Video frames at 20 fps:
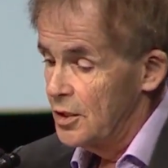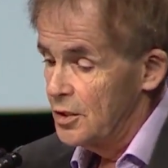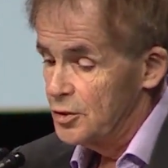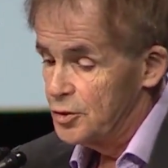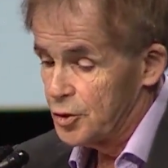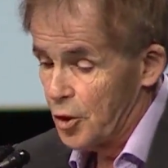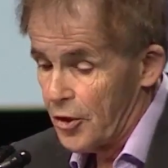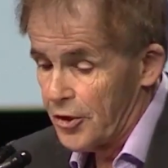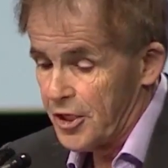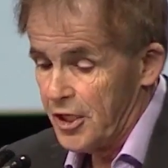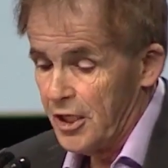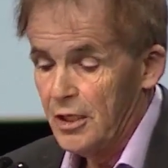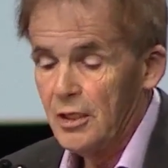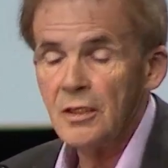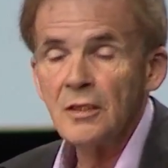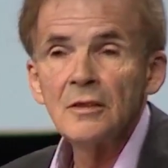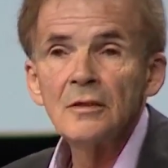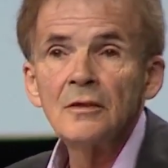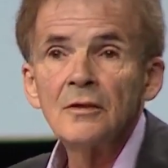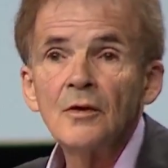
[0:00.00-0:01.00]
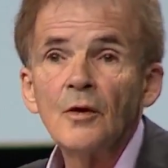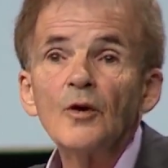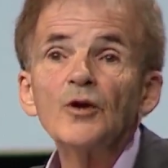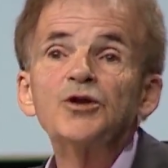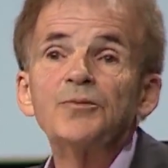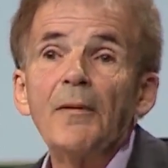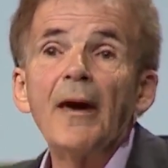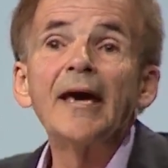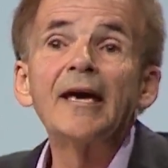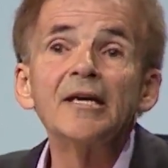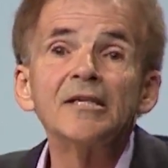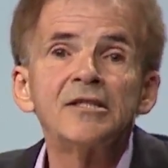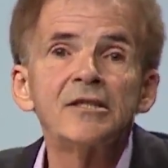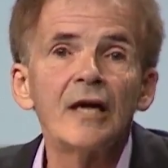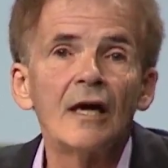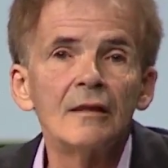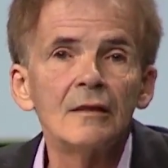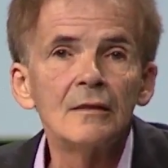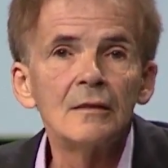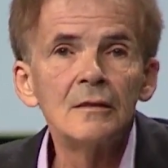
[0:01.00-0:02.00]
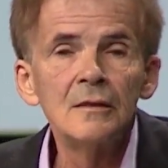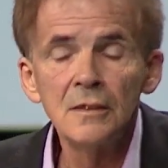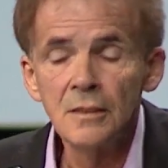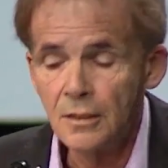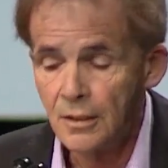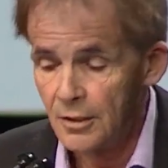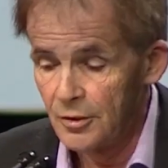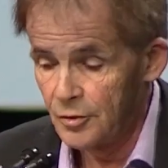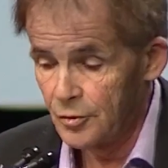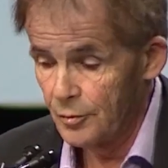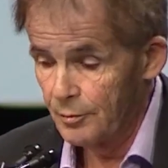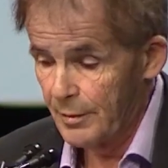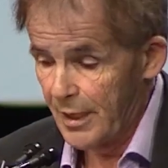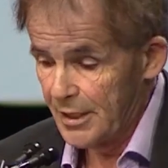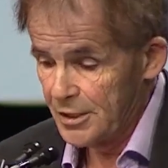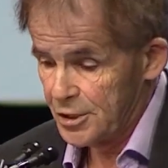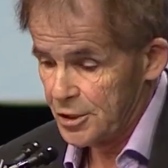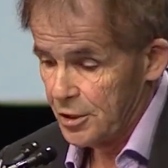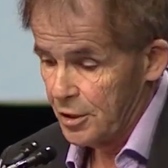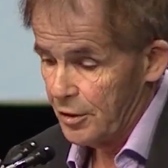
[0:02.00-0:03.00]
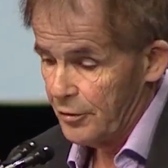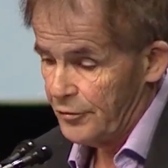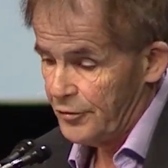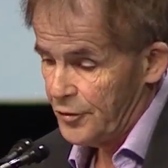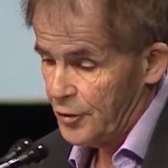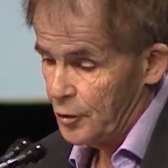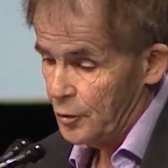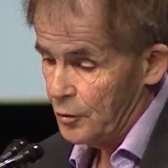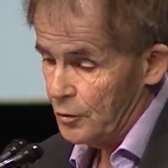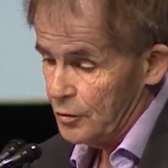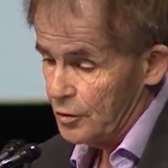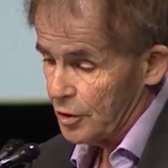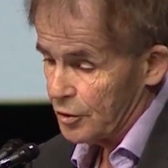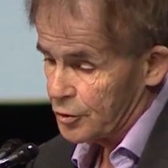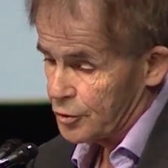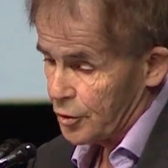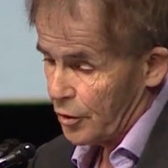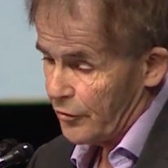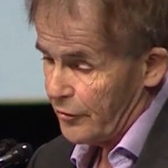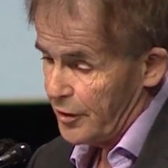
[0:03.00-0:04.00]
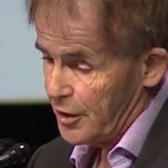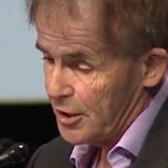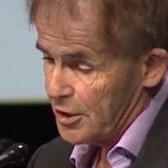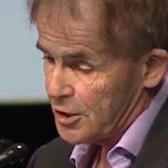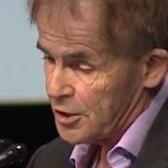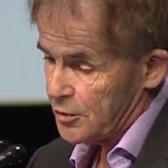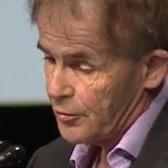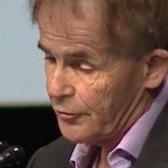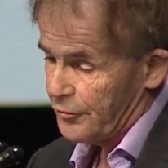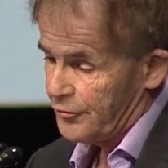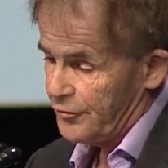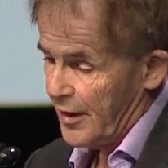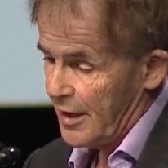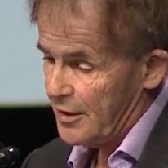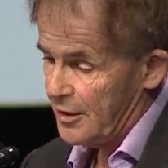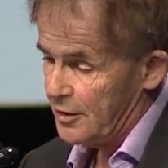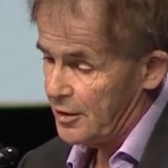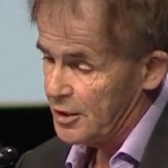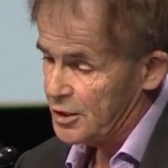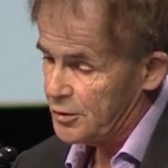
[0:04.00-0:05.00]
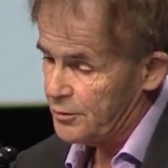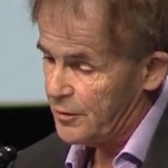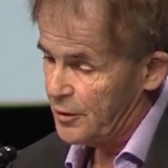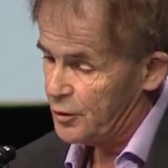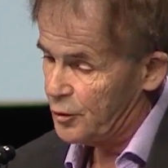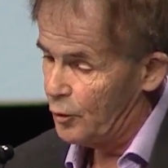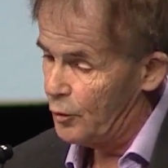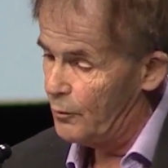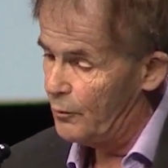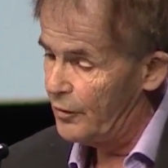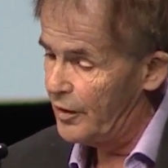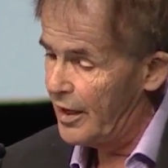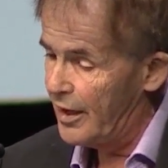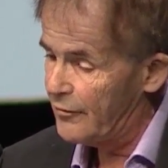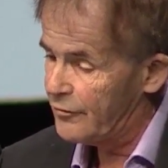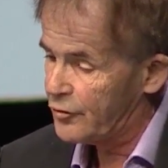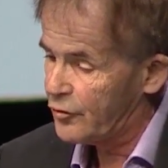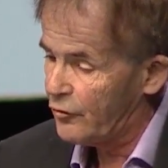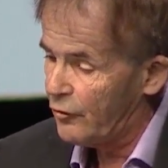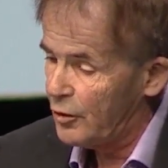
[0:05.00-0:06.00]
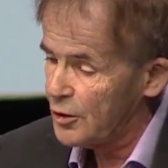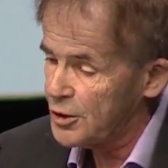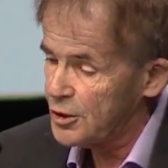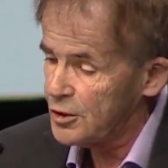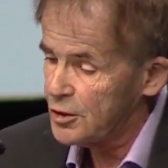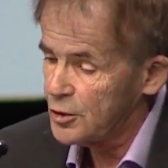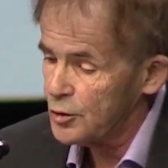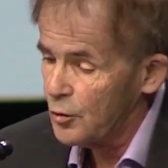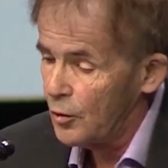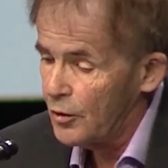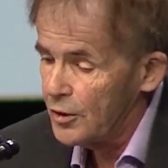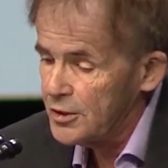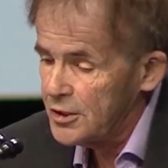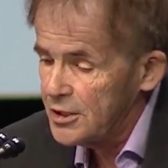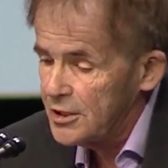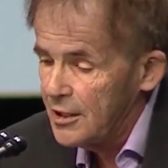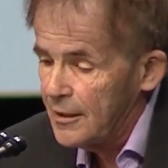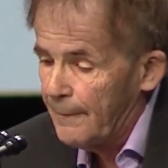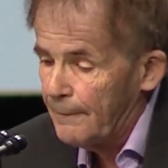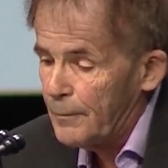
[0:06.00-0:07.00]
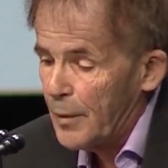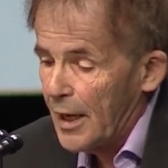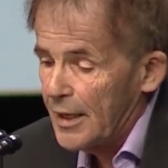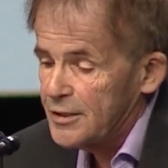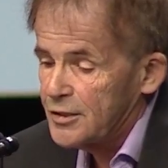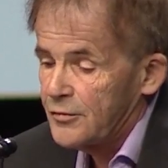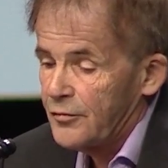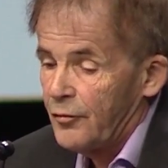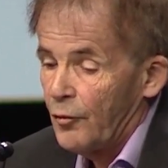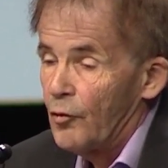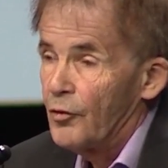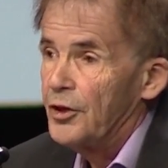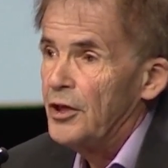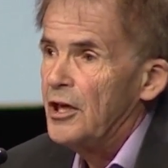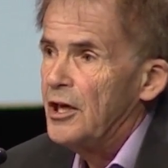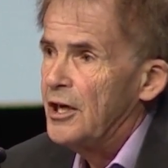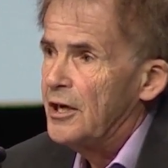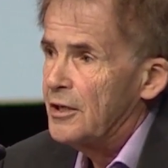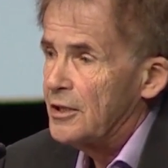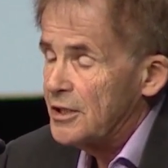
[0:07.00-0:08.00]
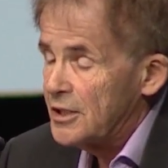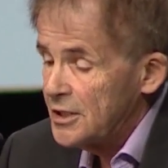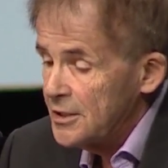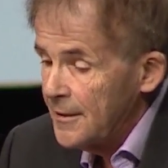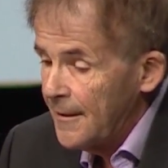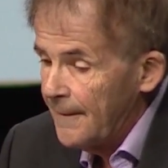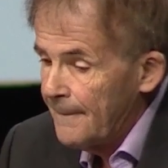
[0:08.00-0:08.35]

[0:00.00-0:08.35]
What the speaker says: Turkey, Uzbekistan, to mention a few notorious offenders with whom we have crossed swords in the past 4 years.